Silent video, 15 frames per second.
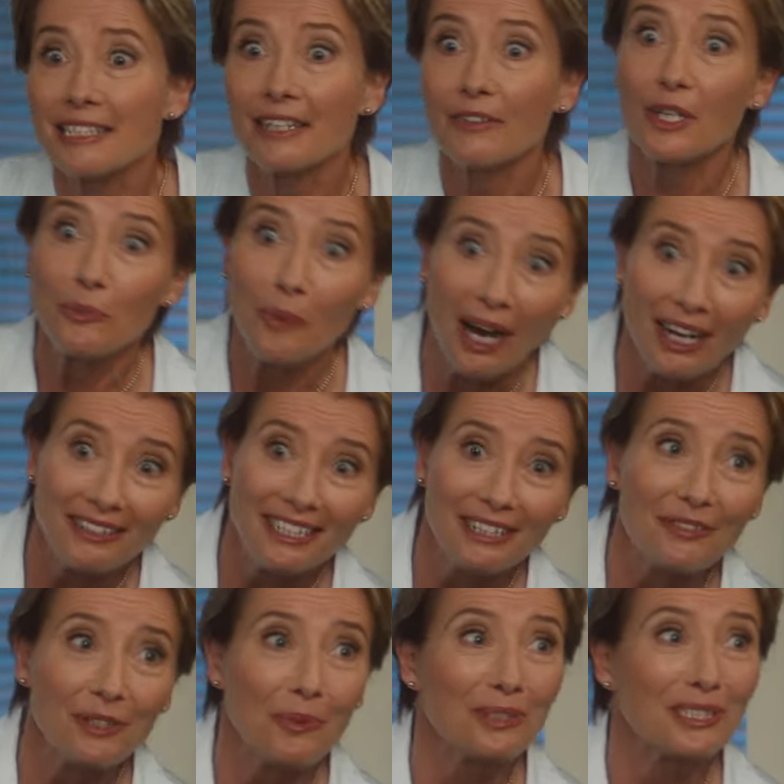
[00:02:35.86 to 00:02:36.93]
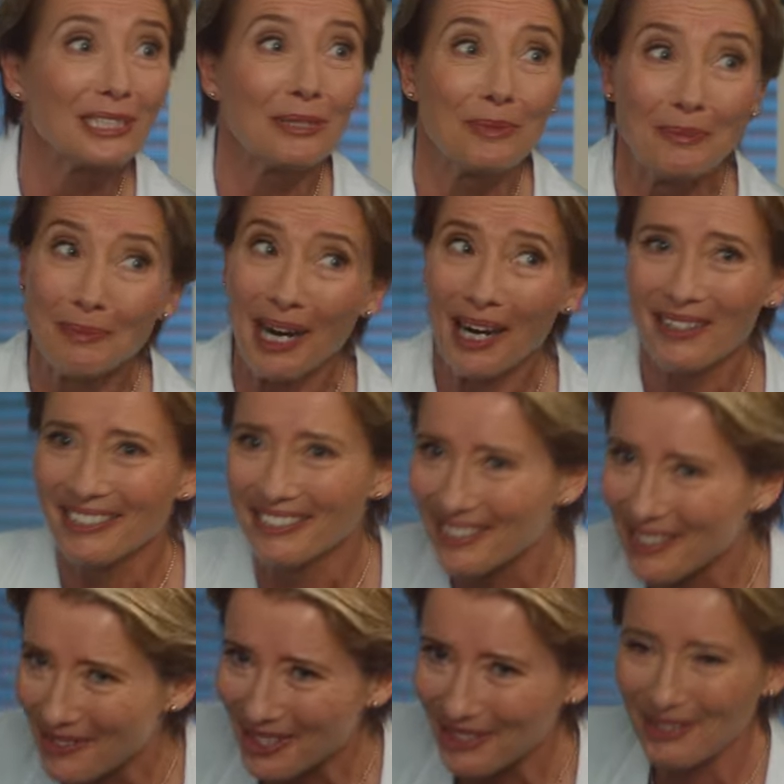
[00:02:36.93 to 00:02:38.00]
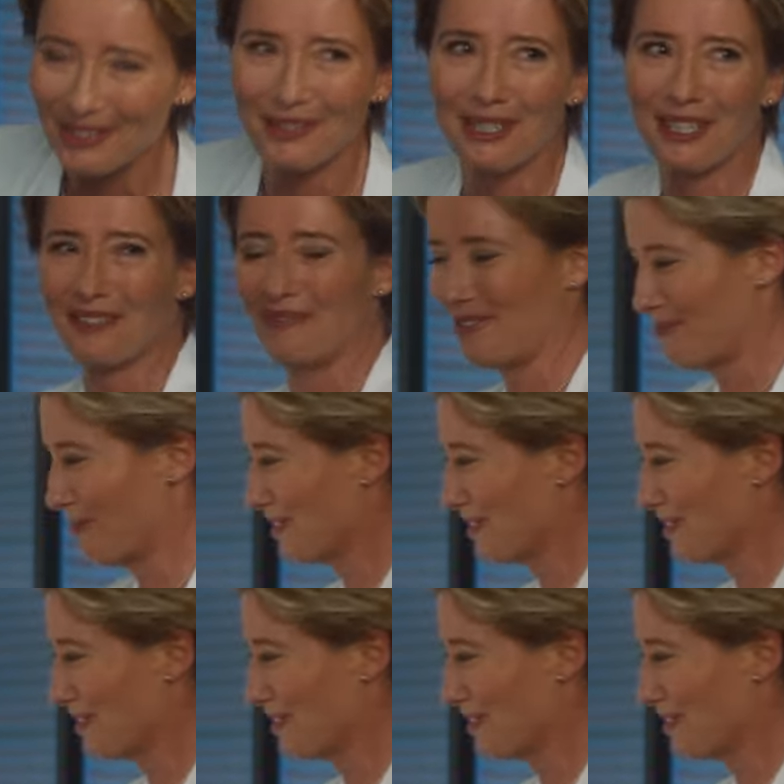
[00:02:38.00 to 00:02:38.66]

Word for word: zero one if you wanted to be Mark and zero two if you